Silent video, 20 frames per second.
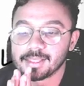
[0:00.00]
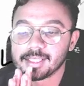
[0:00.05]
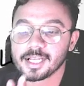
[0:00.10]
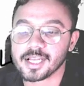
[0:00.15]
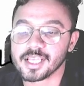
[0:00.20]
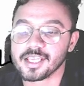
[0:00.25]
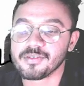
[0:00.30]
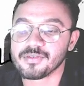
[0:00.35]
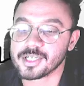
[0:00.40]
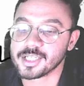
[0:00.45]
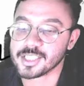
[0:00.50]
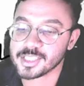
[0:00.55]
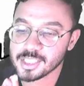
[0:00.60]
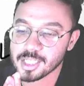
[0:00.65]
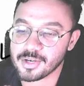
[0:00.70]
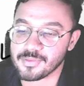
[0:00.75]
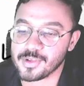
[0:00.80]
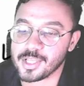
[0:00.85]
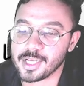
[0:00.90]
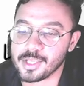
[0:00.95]
Three words
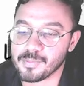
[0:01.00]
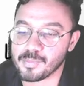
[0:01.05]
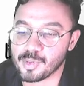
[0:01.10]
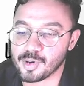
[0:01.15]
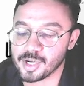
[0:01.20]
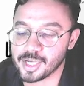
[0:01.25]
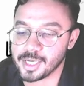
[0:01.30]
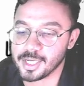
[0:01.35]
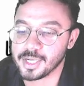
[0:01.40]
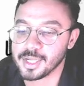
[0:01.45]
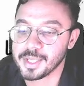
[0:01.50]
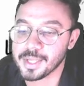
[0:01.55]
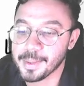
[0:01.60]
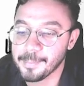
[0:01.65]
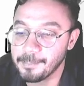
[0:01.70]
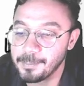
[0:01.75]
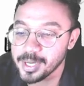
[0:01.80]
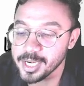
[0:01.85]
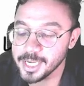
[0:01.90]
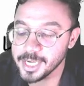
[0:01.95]
are very important.
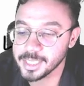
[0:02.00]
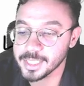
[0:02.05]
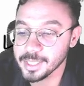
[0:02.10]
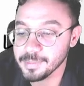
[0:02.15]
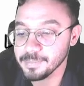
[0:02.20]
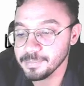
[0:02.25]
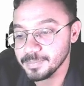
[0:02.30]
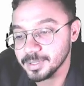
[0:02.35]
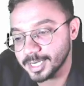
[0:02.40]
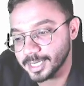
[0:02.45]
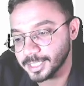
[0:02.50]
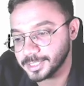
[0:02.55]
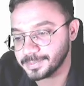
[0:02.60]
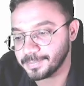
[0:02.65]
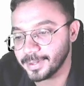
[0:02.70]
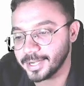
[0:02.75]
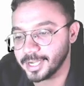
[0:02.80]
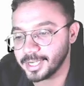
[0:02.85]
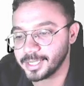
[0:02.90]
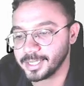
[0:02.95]
Preterm
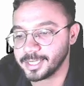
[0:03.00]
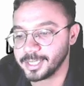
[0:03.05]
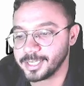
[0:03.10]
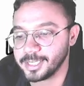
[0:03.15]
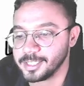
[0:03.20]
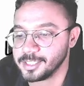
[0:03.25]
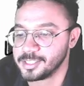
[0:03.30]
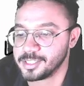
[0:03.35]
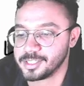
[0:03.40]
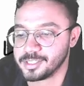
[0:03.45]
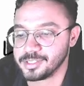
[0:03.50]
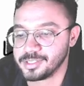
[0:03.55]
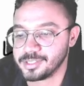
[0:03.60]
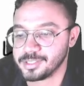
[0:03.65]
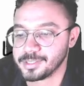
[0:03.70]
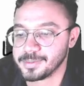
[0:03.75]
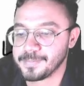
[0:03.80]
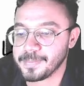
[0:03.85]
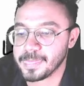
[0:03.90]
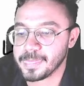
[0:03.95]
respiratory
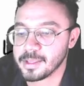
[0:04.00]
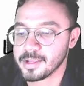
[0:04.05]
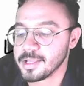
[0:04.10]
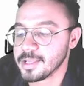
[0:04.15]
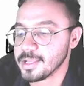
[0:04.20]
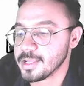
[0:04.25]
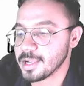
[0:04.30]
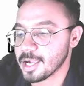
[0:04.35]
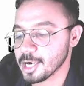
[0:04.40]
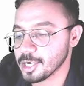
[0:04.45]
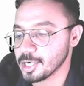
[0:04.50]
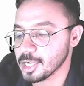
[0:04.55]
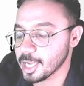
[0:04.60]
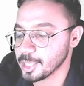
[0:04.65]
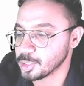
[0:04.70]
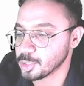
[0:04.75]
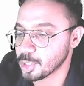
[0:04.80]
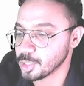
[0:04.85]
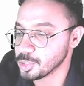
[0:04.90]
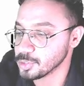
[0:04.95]
distress. And
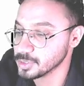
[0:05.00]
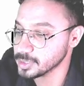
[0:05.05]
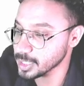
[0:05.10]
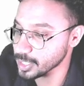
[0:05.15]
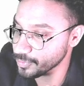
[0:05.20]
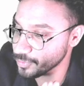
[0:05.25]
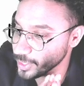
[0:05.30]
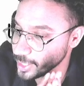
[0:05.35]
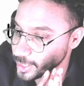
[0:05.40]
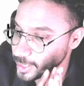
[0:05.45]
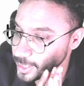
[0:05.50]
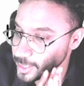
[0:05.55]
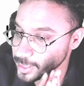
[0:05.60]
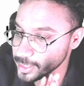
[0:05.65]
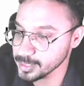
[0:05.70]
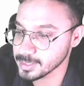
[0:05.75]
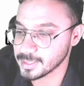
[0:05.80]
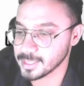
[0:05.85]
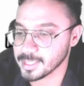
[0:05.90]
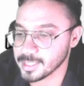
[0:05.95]
I thought you surfactant
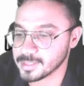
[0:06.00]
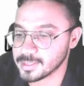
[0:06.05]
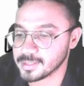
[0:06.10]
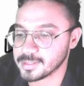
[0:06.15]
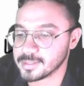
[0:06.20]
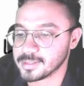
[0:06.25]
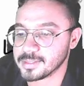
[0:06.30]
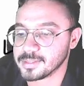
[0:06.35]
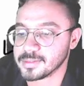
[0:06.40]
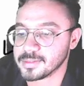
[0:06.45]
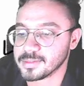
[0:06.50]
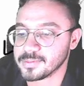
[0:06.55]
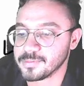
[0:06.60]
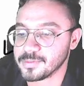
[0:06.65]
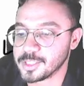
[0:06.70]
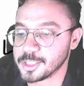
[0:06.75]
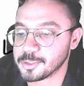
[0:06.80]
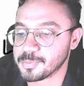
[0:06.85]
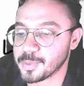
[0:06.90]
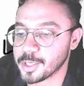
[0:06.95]
is less,
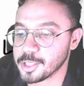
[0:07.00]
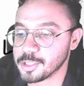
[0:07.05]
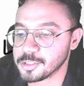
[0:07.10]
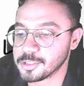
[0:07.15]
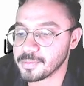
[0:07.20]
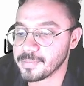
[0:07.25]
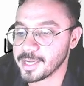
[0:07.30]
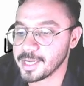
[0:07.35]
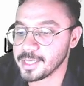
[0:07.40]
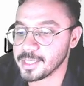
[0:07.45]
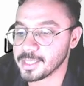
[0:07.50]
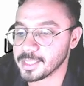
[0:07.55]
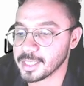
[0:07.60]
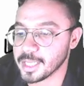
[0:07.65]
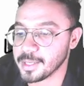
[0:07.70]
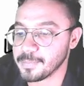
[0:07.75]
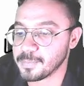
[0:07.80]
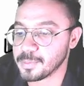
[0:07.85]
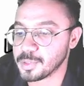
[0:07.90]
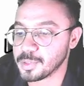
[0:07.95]
which is produced by
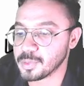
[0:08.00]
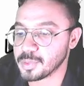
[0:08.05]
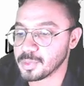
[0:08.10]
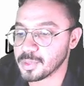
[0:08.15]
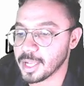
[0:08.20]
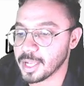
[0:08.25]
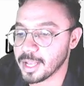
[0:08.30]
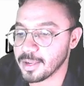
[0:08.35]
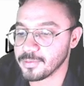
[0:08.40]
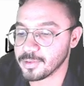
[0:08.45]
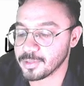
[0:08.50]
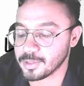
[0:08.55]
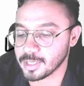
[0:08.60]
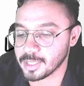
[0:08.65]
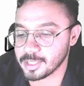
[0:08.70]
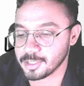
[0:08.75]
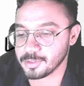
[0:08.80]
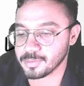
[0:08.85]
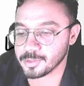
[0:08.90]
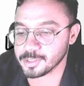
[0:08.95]
type 2
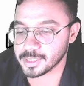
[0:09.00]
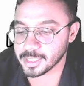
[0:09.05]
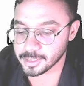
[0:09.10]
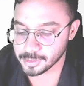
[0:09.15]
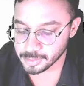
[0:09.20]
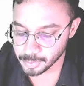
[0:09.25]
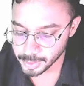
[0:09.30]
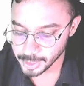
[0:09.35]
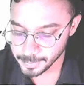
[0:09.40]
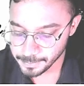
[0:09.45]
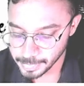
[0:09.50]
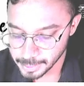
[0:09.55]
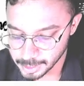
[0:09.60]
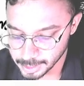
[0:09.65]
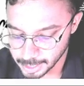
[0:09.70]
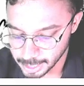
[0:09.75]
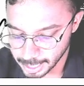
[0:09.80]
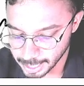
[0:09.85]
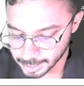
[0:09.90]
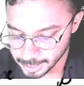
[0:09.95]
alveolar pneumocytes. Okay.
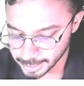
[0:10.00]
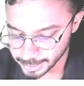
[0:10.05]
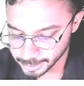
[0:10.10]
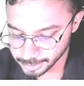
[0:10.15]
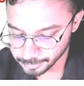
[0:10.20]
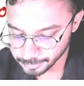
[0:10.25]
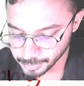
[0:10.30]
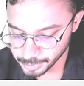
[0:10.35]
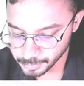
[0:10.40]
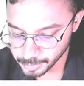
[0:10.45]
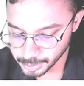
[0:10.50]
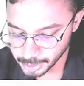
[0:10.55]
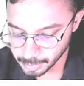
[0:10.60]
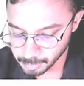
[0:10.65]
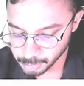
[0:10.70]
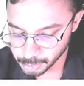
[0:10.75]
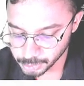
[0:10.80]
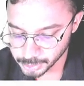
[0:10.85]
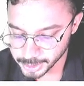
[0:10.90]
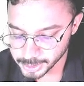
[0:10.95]
And like when you
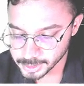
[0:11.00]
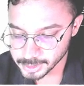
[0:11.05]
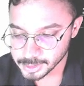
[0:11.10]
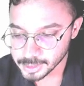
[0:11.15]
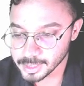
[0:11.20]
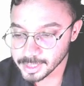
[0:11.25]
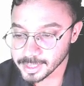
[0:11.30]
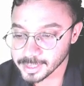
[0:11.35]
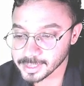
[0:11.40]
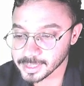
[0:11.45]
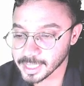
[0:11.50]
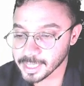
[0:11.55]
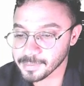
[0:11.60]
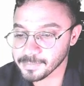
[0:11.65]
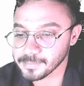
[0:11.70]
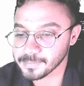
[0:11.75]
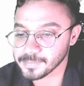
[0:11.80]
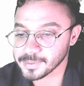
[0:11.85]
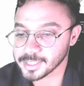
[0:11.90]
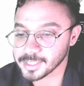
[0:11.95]
come to this
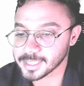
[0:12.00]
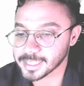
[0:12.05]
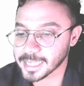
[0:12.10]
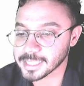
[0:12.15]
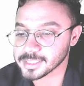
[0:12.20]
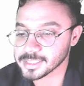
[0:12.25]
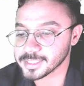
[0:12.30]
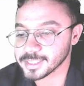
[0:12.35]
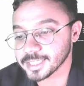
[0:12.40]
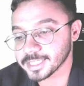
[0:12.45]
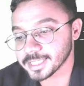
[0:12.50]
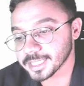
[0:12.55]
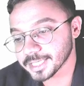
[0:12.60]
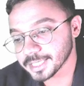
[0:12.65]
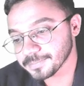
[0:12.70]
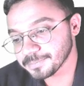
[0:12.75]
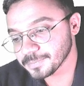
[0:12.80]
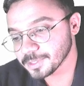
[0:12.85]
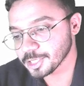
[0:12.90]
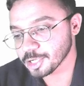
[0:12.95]
term, transient
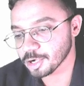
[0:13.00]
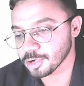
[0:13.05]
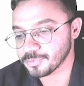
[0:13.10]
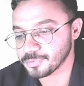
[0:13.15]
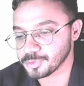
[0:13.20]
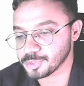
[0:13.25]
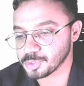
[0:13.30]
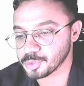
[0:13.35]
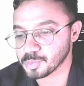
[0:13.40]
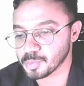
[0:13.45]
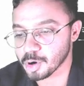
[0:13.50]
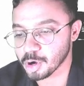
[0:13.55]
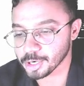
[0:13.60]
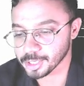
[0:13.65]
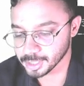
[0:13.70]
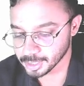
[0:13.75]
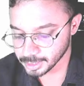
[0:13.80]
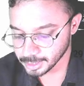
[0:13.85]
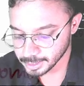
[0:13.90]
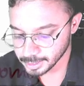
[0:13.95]
tachypnea of newborn.
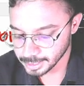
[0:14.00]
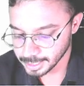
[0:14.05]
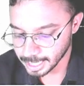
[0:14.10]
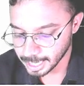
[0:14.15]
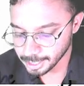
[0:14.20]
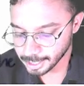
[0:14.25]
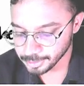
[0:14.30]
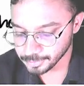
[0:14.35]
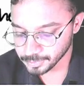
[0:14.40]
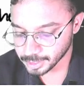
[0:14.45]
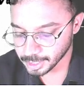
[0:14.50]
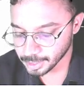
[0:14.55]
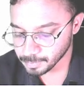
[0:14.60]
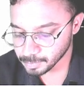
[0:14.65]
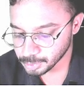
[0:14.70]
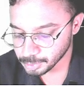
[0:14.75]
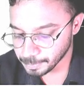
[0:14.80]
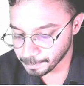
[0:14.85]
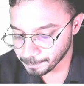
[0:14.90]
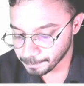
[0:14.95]
And you
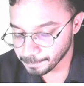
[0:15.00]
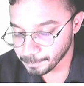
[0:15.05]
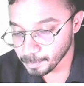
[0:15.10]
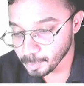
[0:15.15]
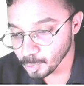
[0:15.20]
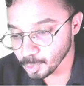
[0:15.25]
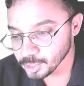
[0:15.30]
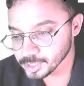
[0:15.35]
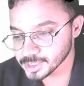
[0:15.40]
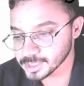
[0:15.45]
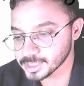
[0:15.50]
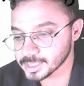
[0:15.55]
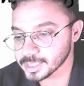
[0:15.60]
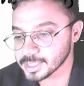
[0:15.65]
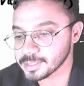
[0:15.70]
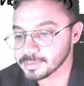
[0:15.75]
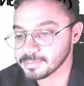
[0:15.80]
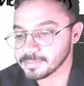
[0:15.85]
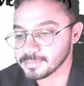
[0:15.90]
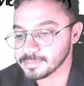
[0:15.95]
come to
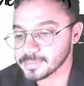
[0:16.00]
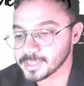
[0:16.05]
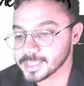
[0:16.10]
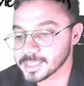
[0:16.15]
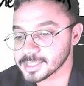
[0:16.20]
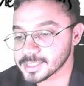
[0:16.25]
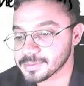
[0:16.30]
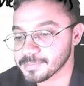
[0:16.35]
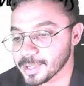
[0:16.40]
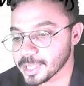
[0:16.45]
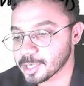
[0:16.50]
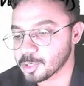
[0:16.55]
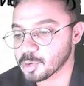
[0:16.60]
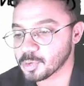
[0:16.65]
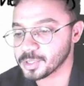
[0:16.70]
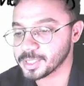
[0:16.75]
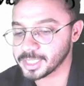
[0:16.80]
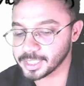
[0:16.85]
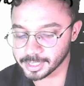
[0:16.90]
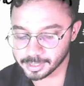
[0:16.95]
postterm, it is
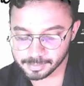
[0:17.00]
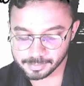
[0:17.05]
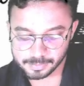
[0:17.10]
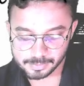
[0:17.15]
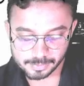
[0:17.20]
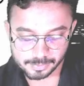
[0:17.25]
meconium.